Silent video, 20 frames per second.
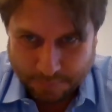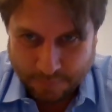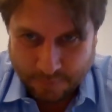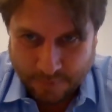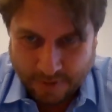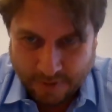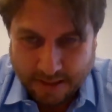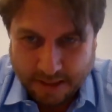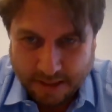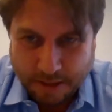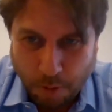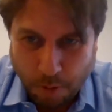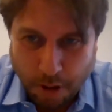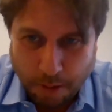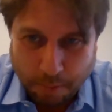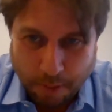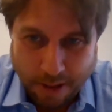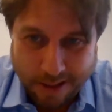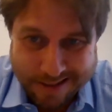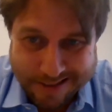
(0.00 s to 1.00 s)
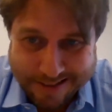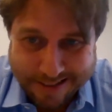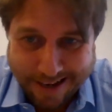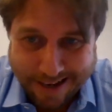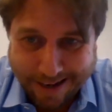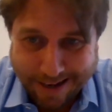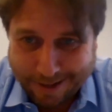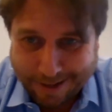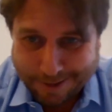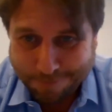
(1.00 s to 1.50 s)
This is what I'm going to
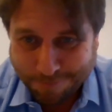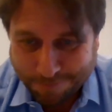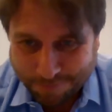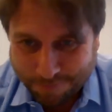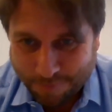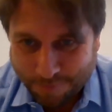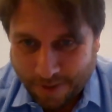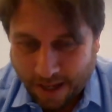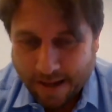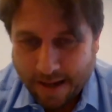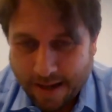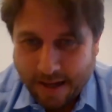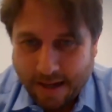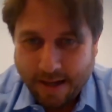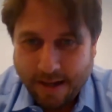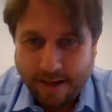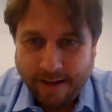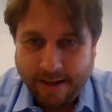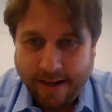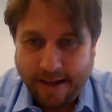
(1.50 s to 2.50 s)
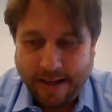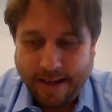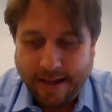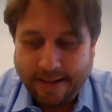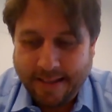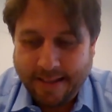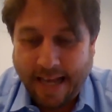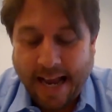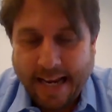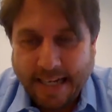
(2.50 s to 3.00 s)
say.
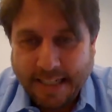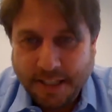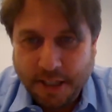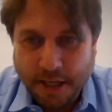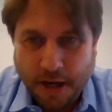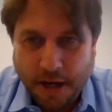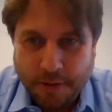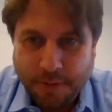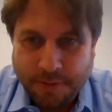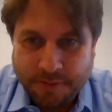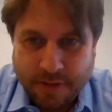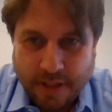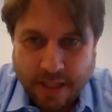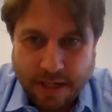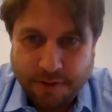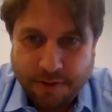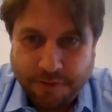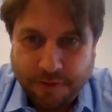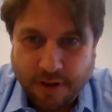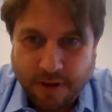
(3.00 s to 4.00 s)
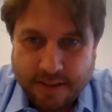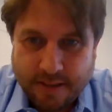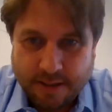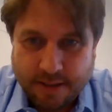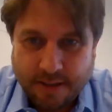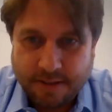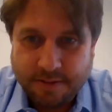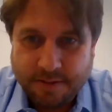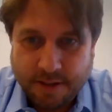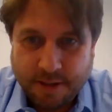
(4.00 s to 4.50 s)
The ATO have clarified
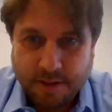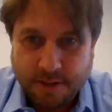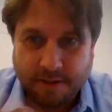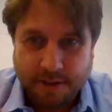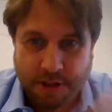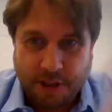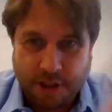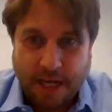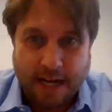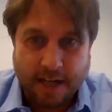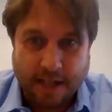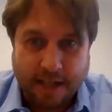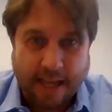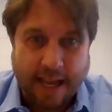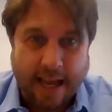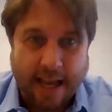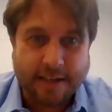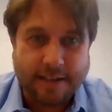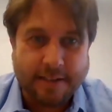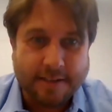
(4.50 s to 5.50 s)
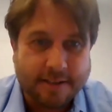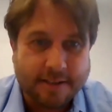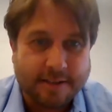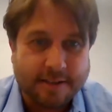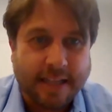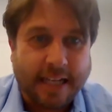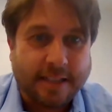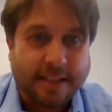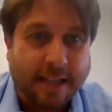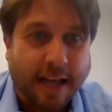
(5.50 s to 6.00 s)
to the chartered accountants,
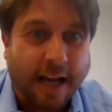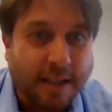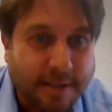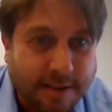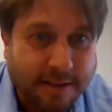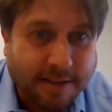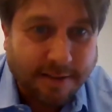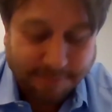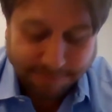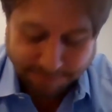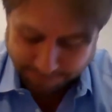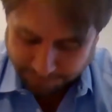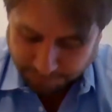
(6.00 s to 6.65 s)
that's us.